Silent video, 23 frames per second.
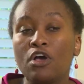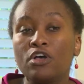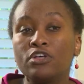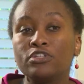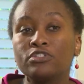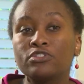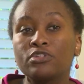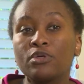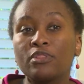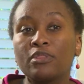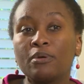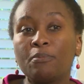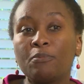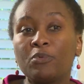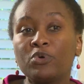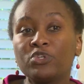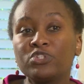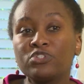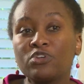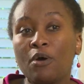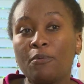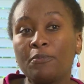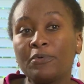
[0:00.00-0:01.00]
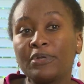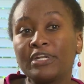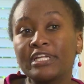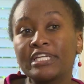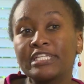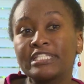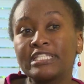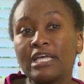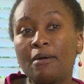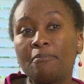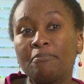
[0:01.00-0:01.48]
So the most common
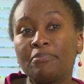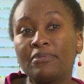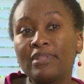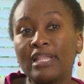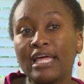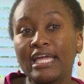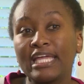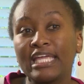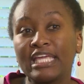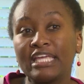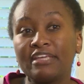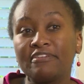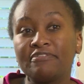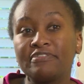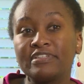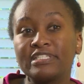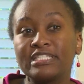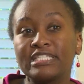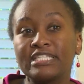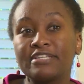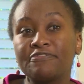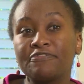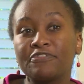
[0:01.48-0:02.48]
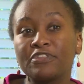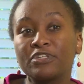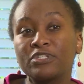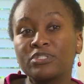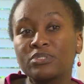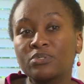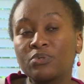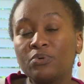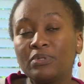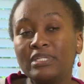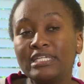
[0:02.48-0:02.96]
example I give is if the
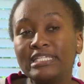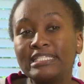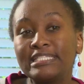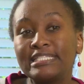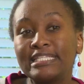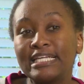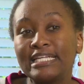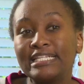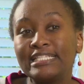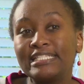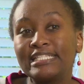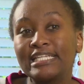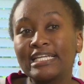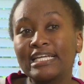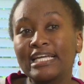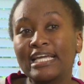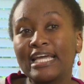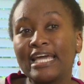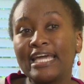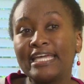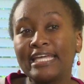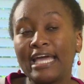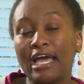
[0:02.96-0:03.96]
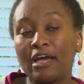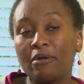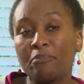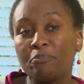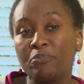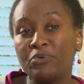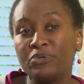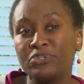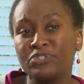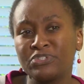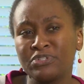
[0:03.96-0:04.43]
school is sending a young
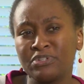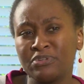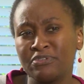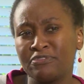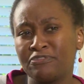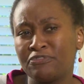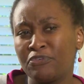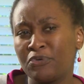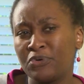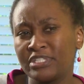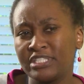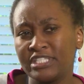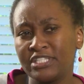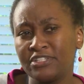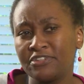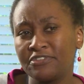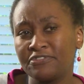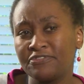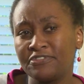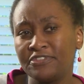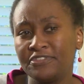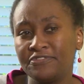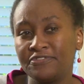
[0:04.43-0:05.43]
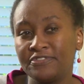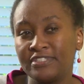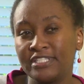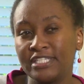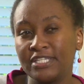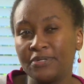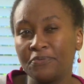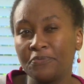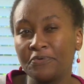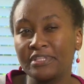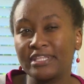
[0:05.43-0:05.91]
person, 14 or
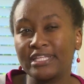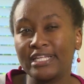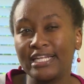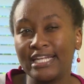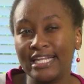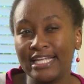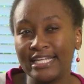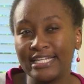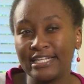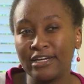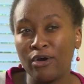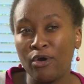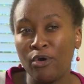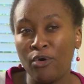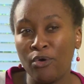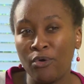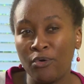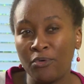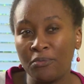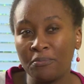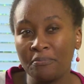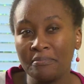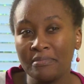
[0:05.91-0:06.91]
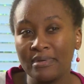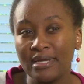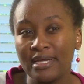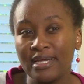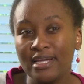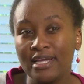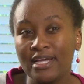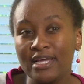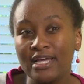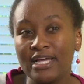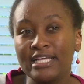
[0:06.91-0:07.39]
15, with a letter home
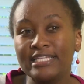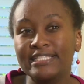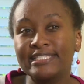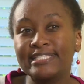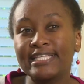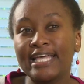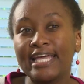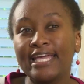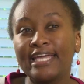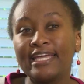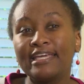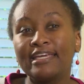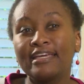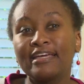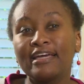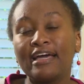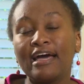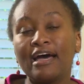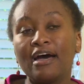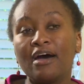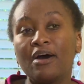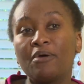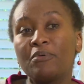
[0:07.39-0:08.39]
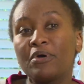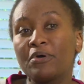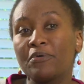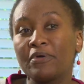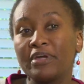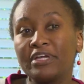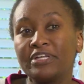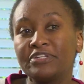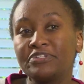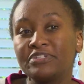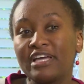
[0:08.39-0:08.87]
saying we're
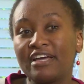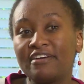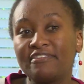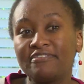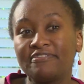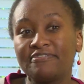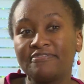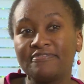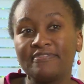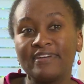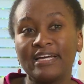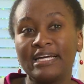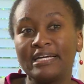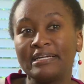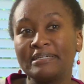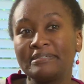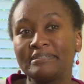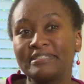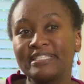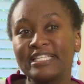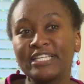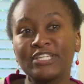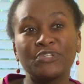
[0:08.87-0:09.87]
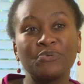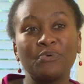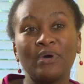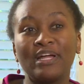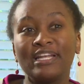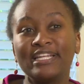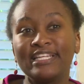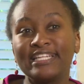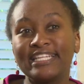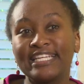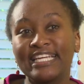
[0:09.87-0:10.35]
going to have a
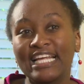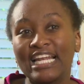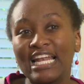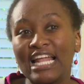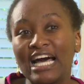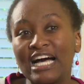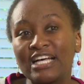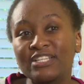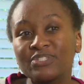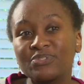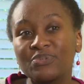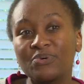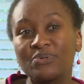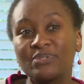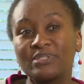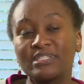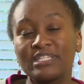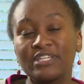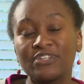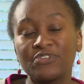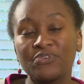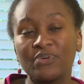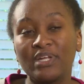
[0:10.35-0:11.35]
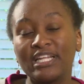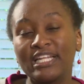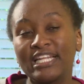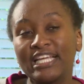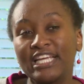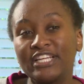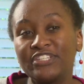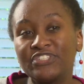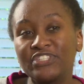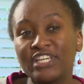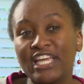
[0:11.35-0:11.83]
sexuality class or
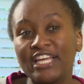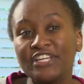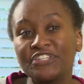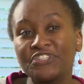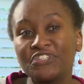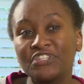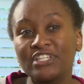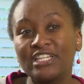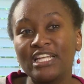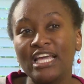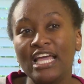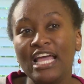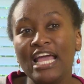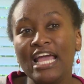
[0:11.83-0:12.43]
sexuality education,